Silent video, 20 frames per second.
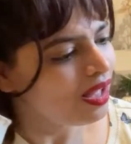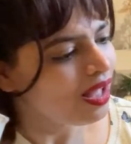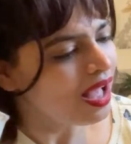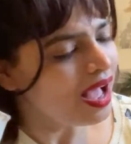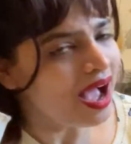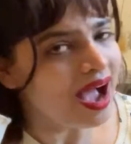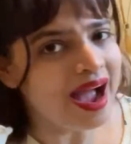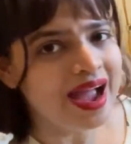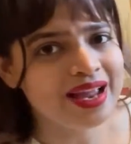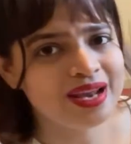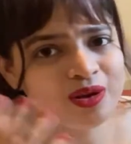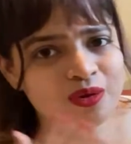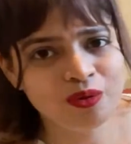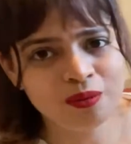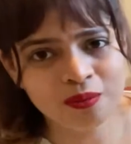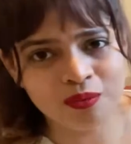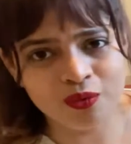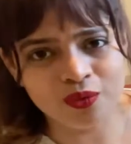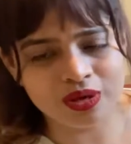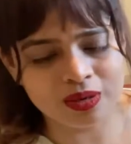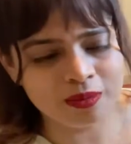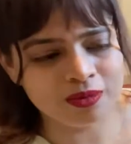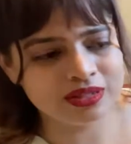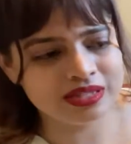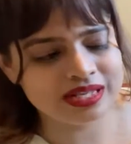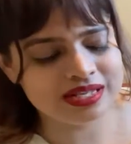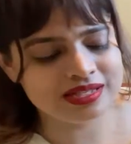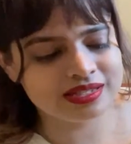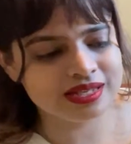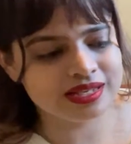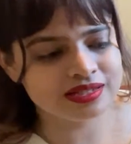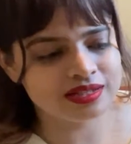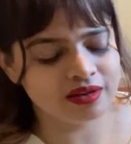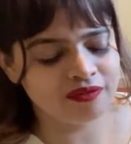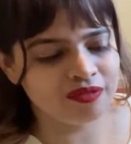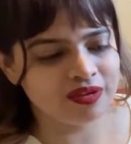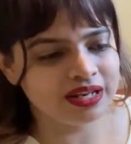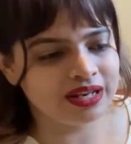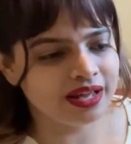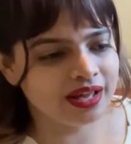I know more about these things. I
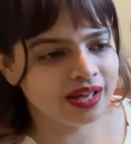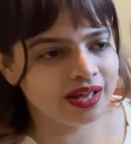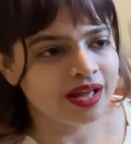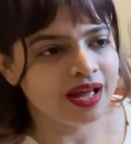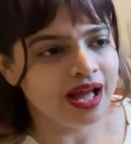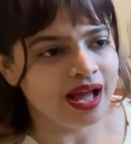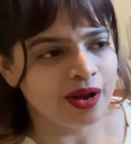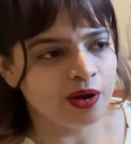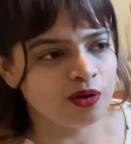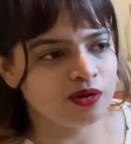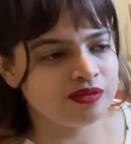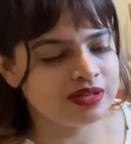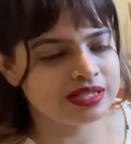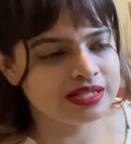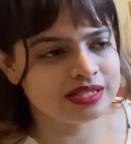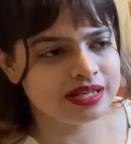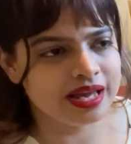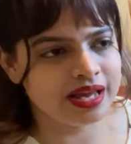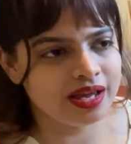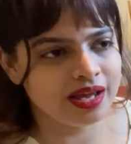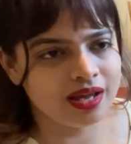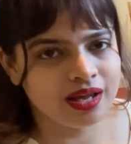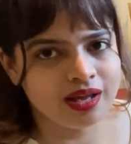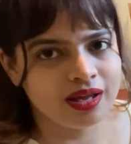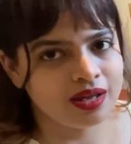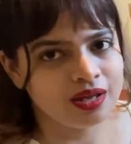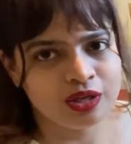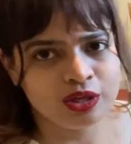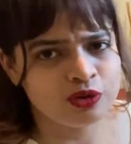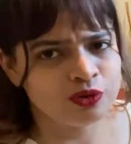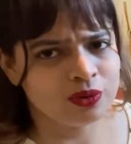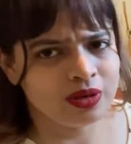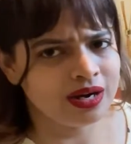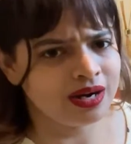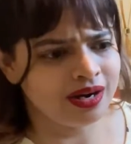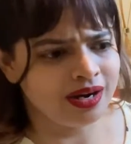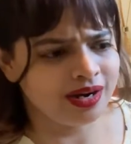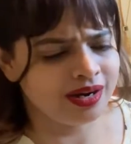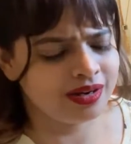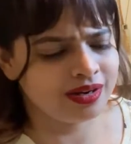feel like I always say you
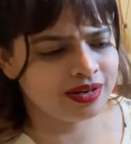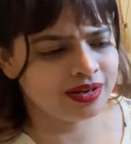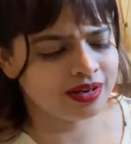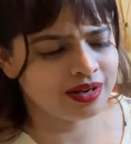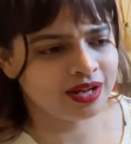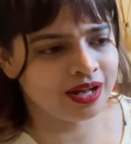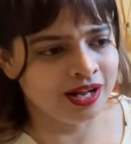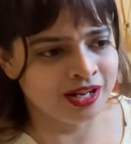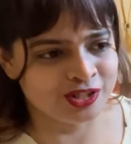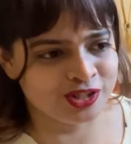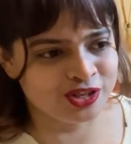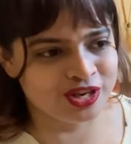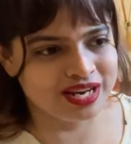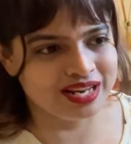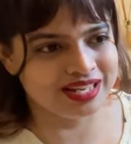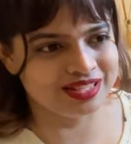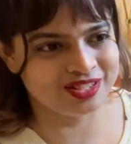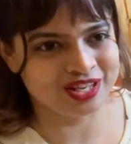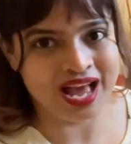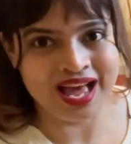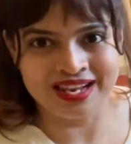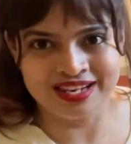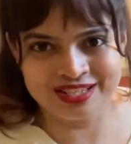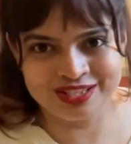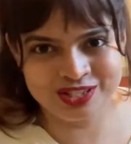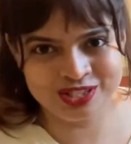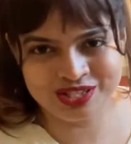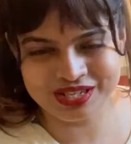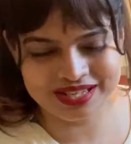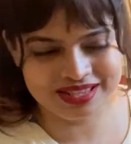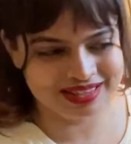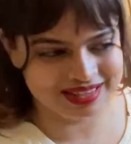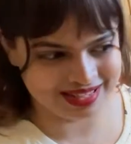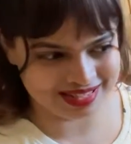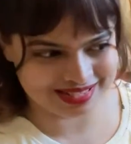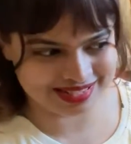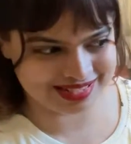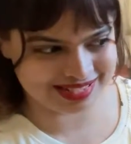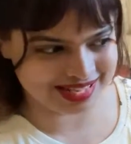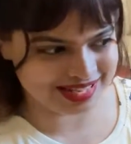are culturally challenged in
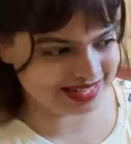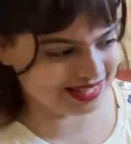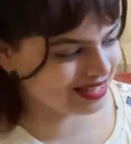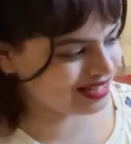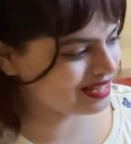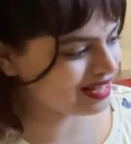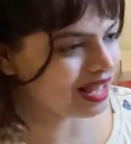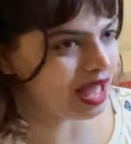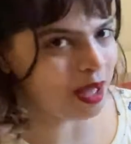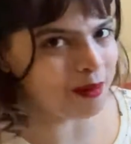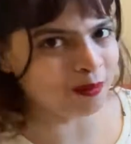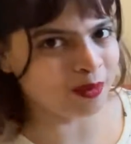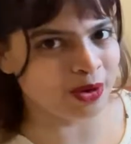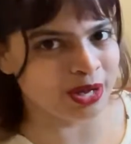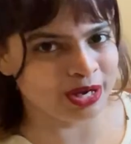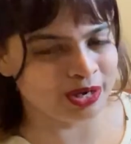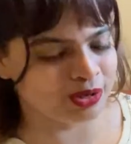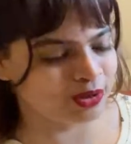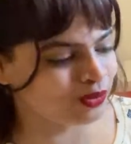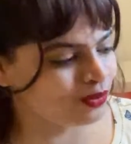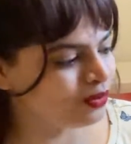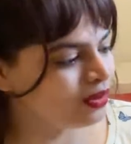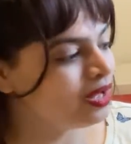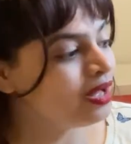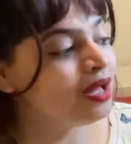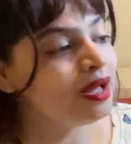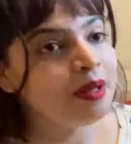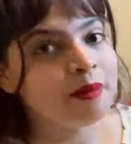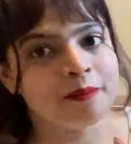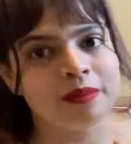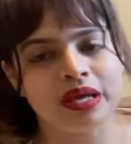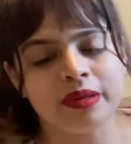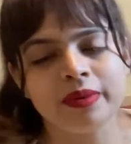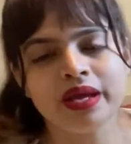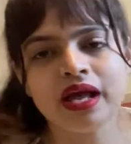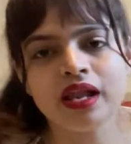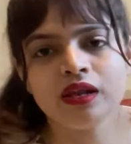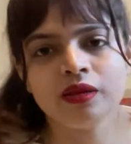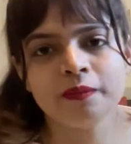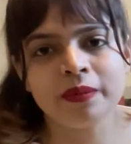this sense. I'll
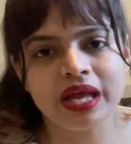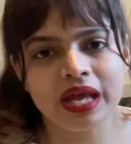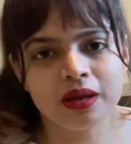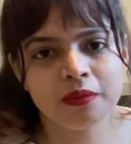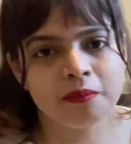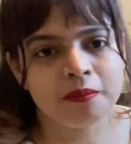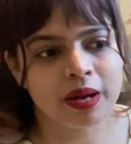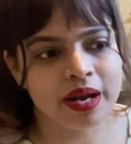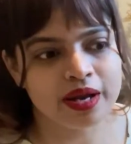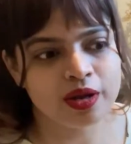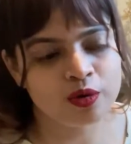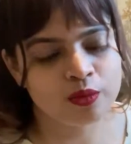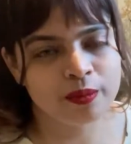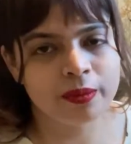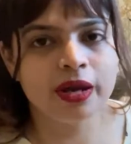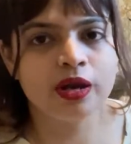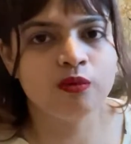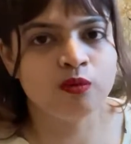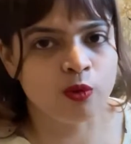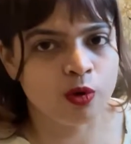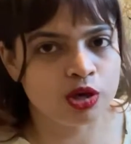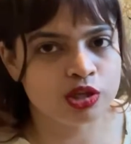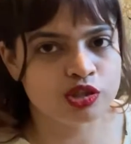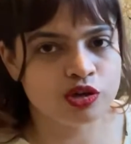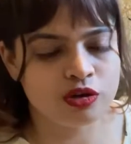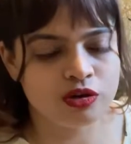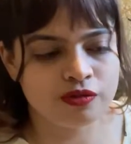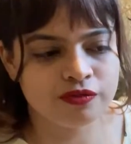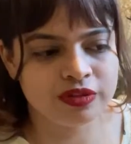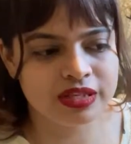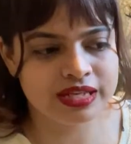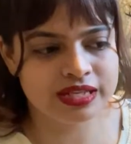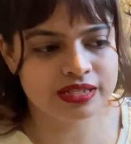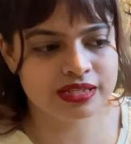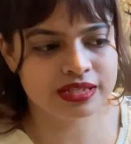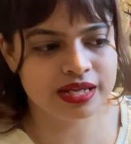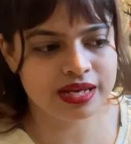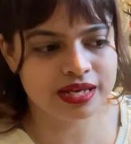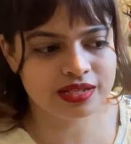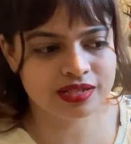make my roommate watch all of these
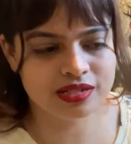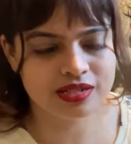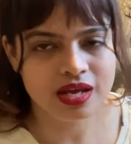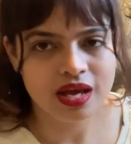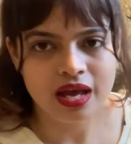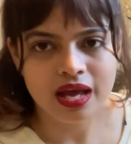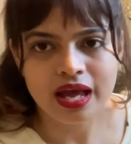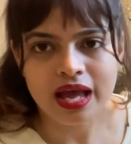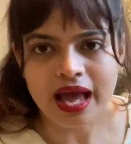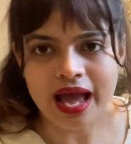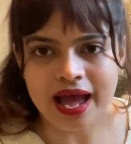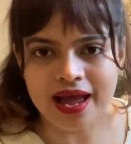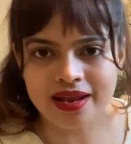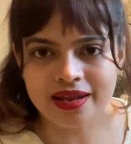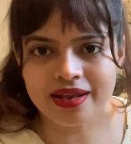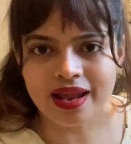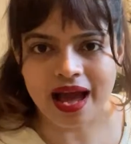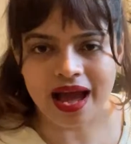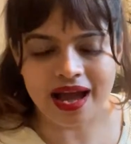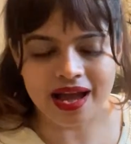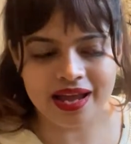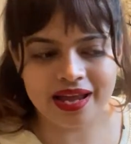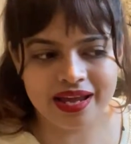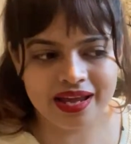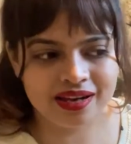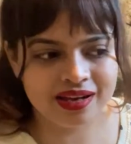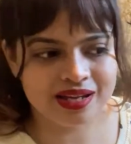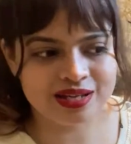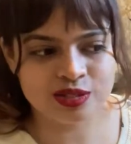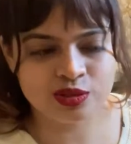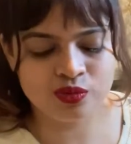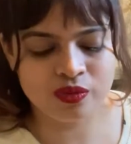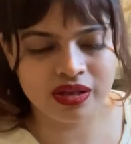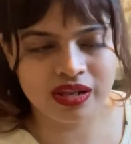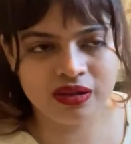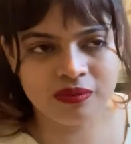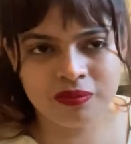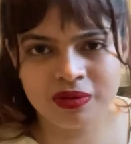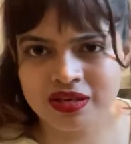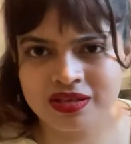things and I can as
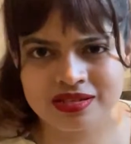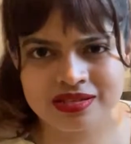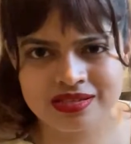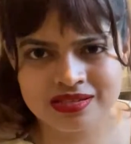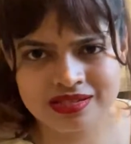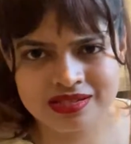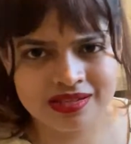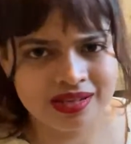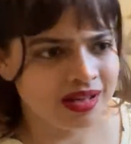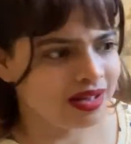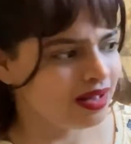well because